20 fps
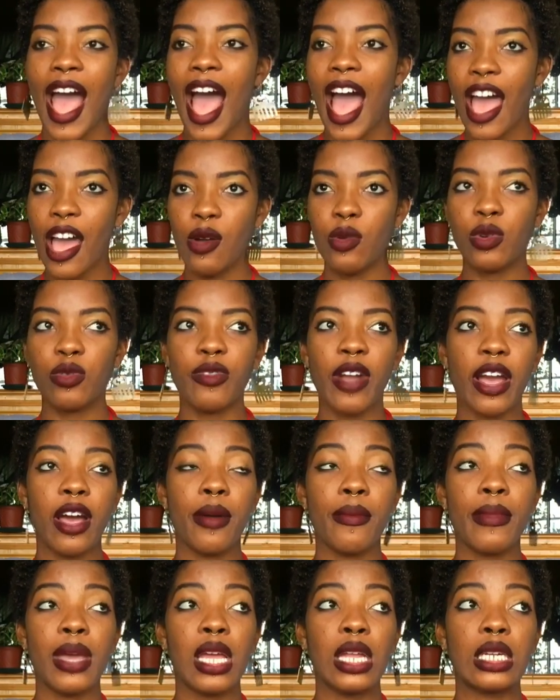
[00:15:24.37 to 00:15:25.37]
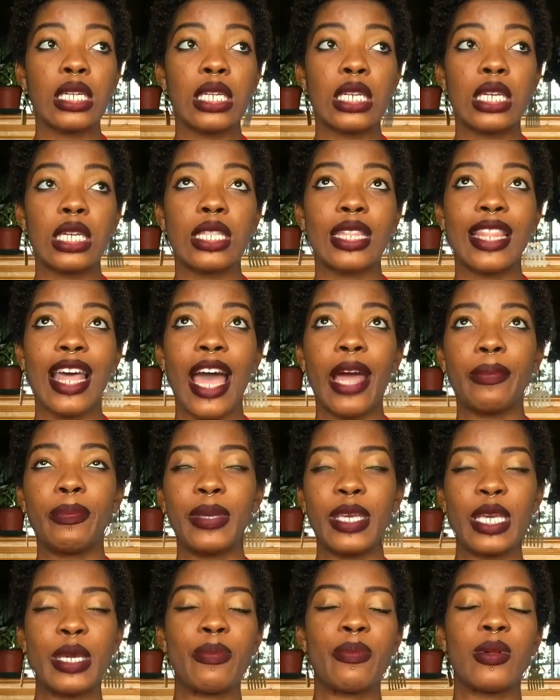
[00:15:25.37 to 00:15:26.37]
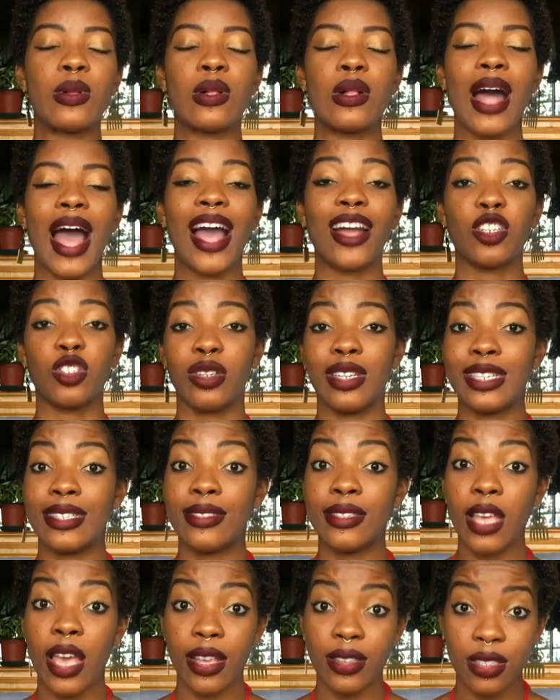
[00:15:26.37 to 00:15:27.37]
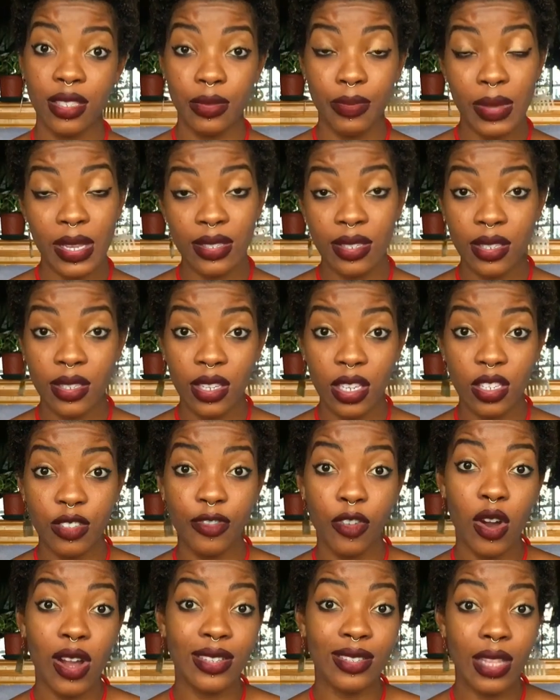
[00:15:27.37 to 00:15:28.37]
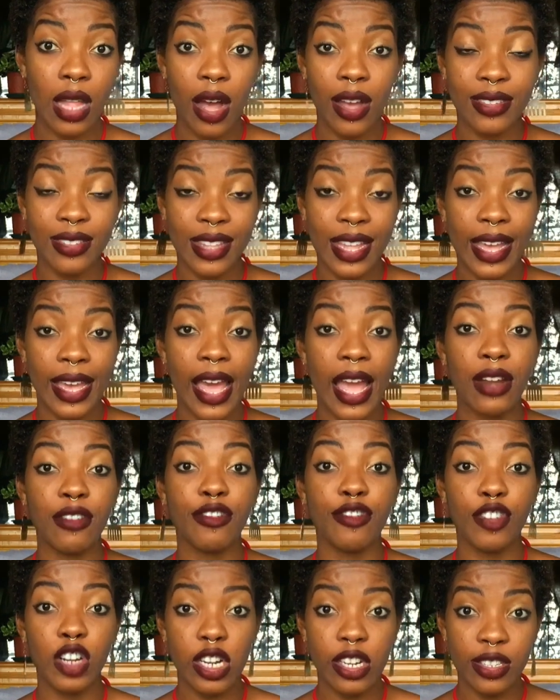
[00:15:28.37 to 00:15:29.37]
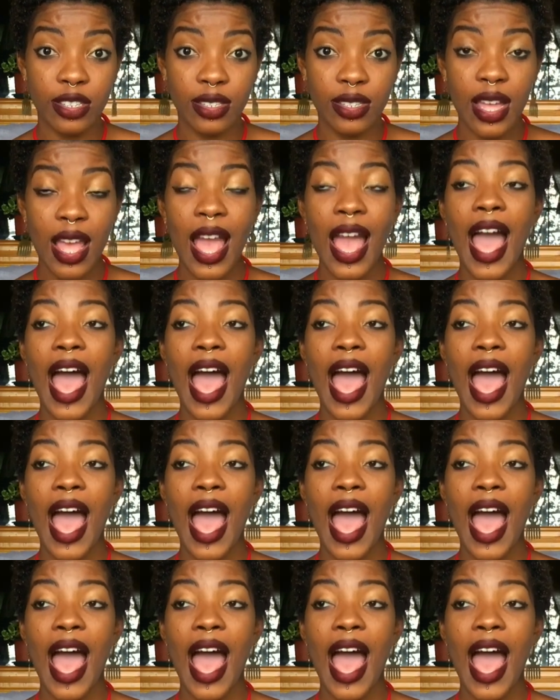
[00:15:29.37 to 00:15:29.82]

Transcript: I would recommend that people actually test businesses for as long as they can first.